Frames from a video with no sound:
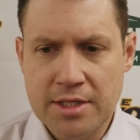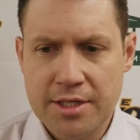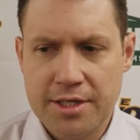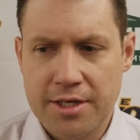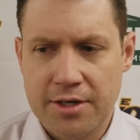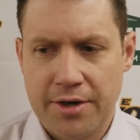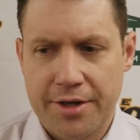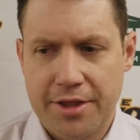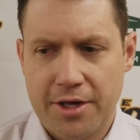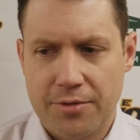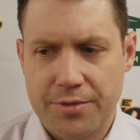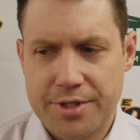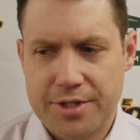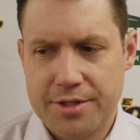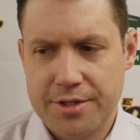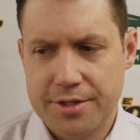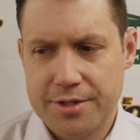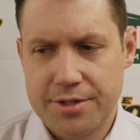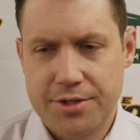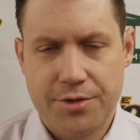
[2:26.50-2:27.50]
I thought we
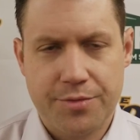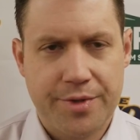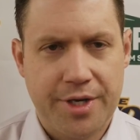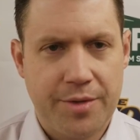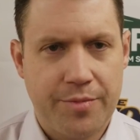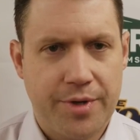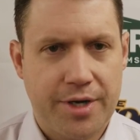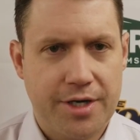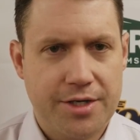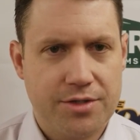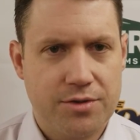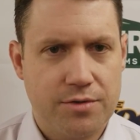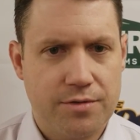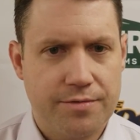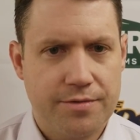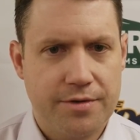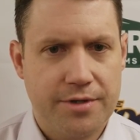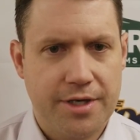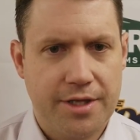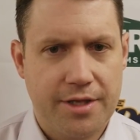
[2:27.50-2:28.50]
turned too many pucks
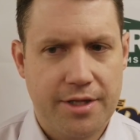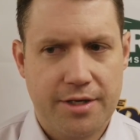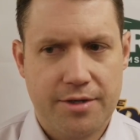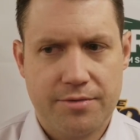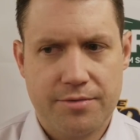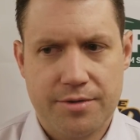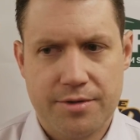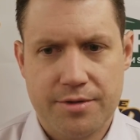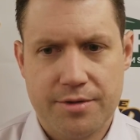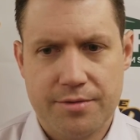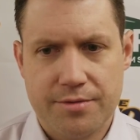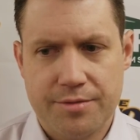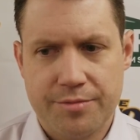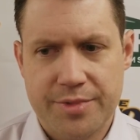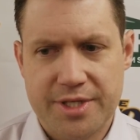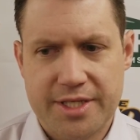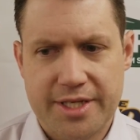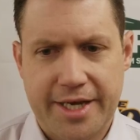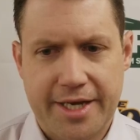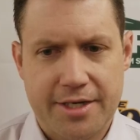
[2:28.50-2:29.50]
over. I thought we
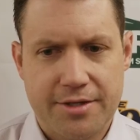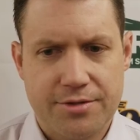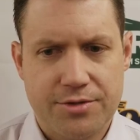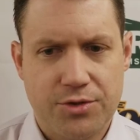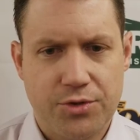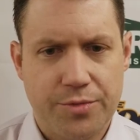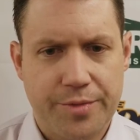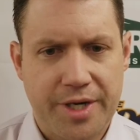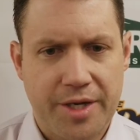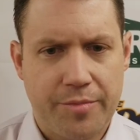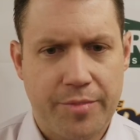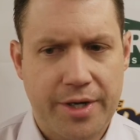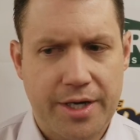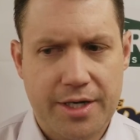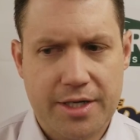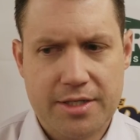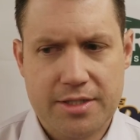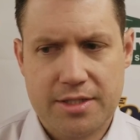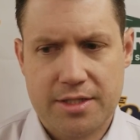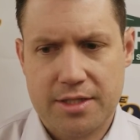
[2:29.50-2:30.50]
mishandled too many
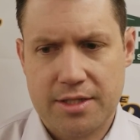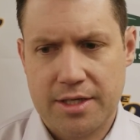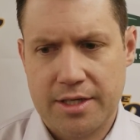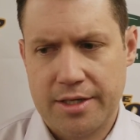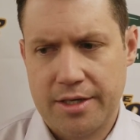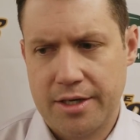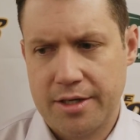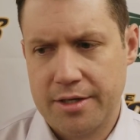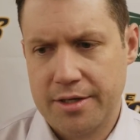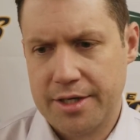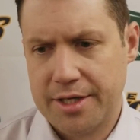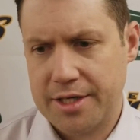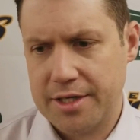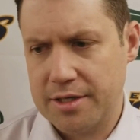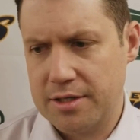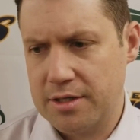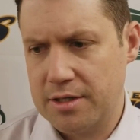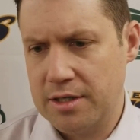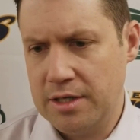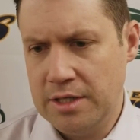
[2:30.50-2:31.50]
pucks, and then our
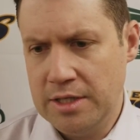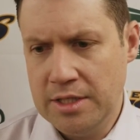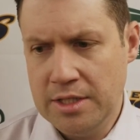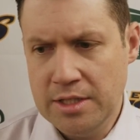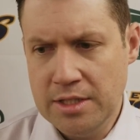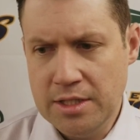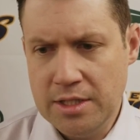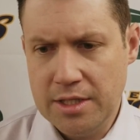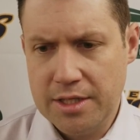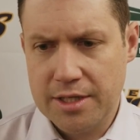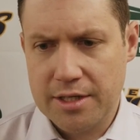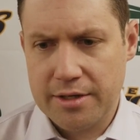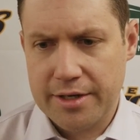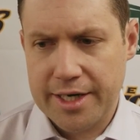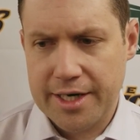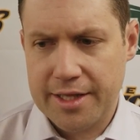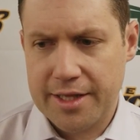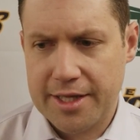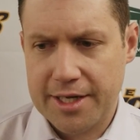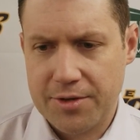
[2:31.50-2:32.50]
kill. I
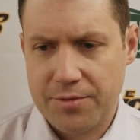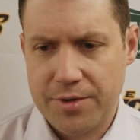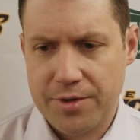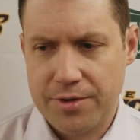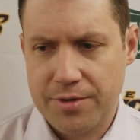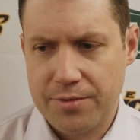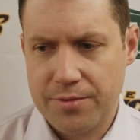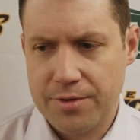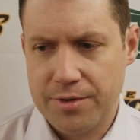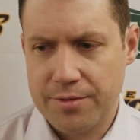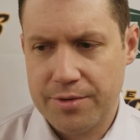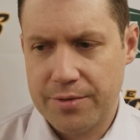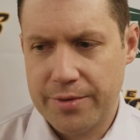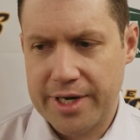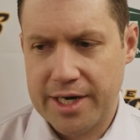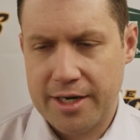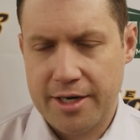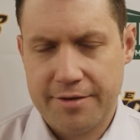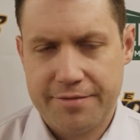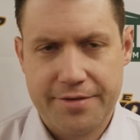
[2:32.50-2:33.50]
didn't think we
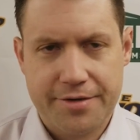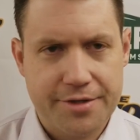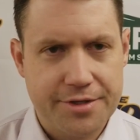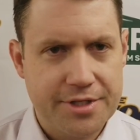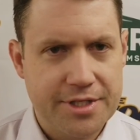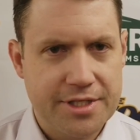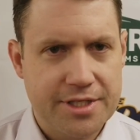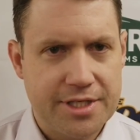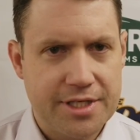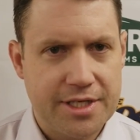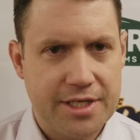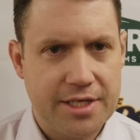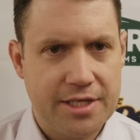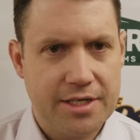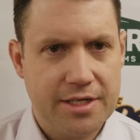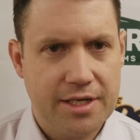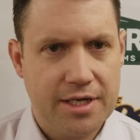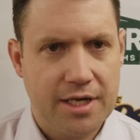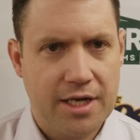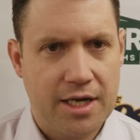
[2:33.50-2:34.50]
had enough urgency
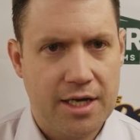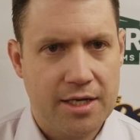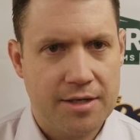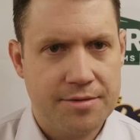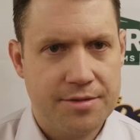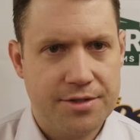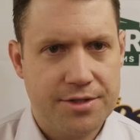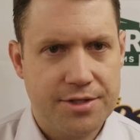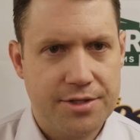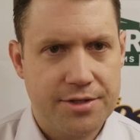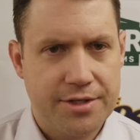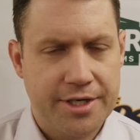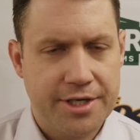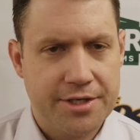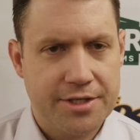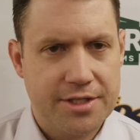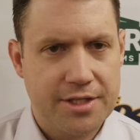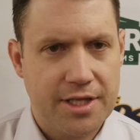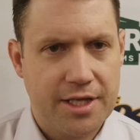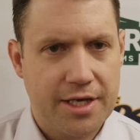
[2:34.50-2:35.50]
in certain
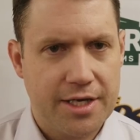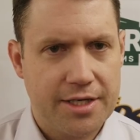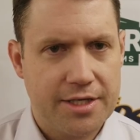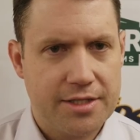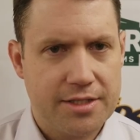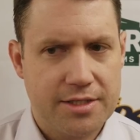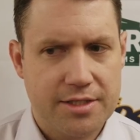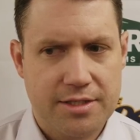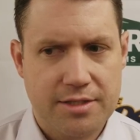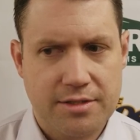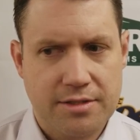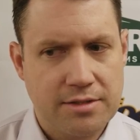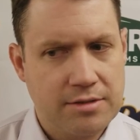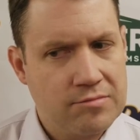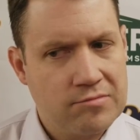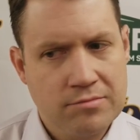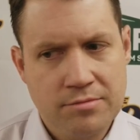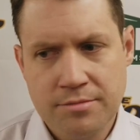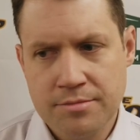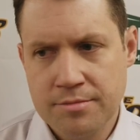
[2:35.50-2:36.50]
areas of the ice.
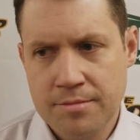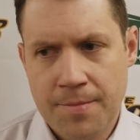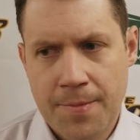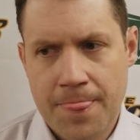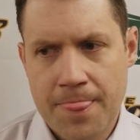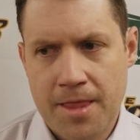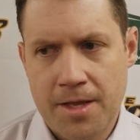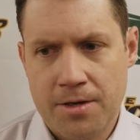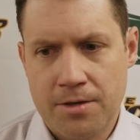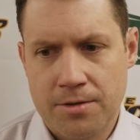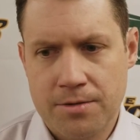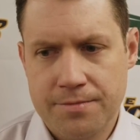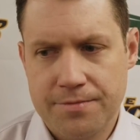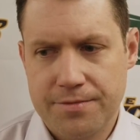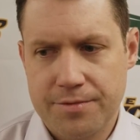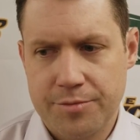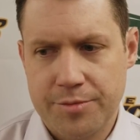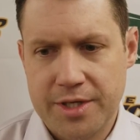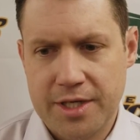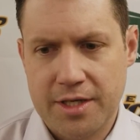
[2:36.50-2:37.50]
And
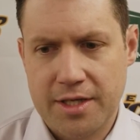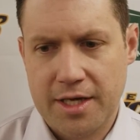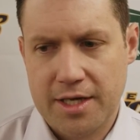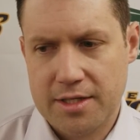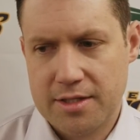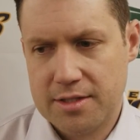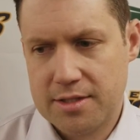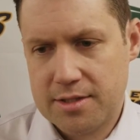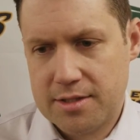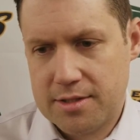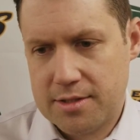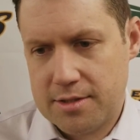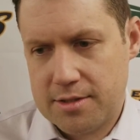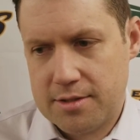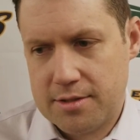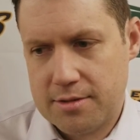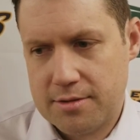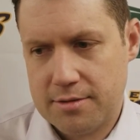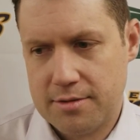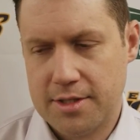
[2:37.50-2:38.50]
for me, that
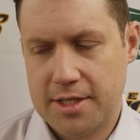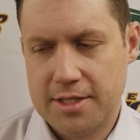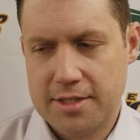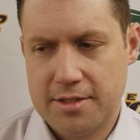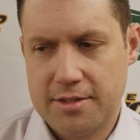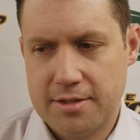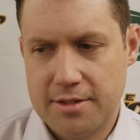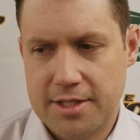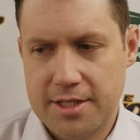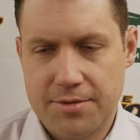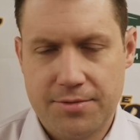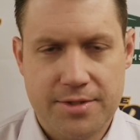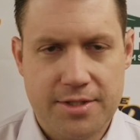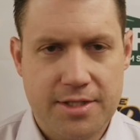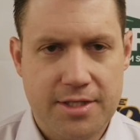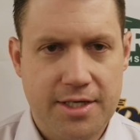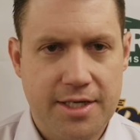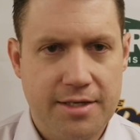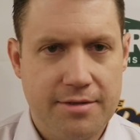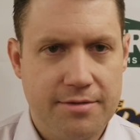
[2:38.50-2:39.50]
was
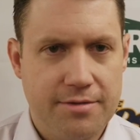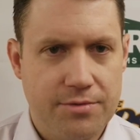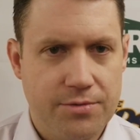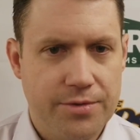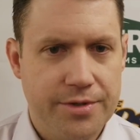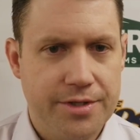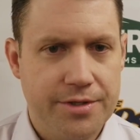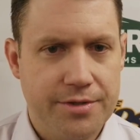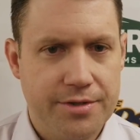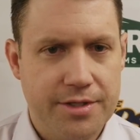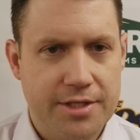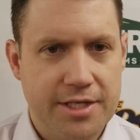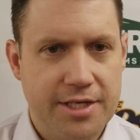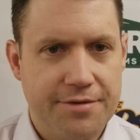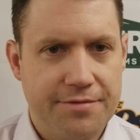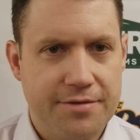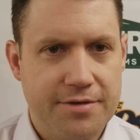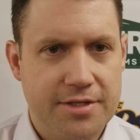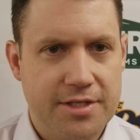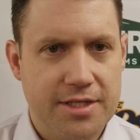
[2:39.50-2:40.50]
the real
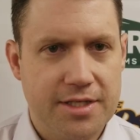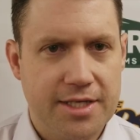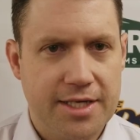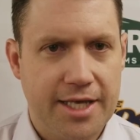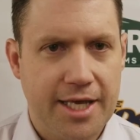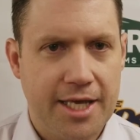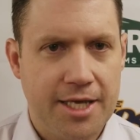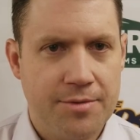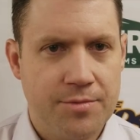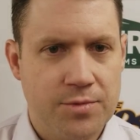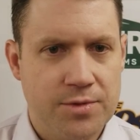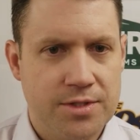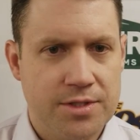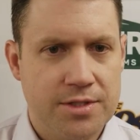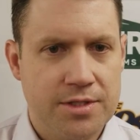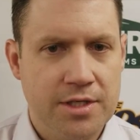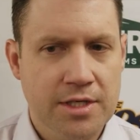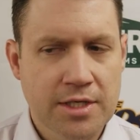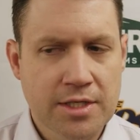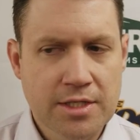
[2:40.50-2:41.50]
difference in the game was,